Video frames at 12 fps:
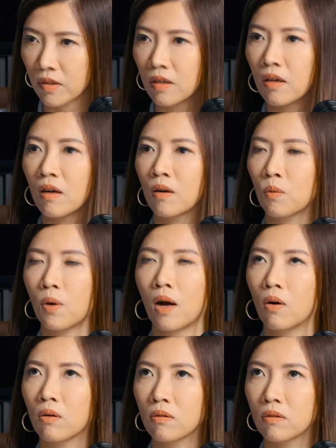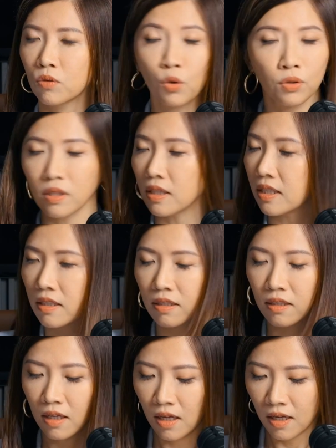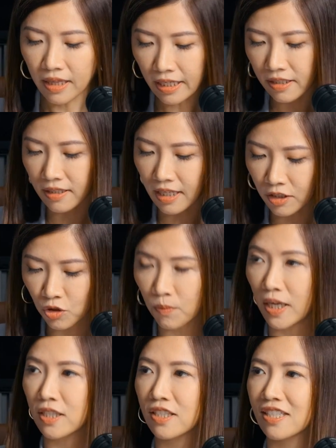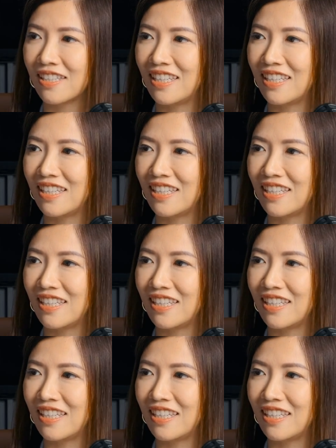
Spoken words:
Yeah, wow, totally. Thanks so much,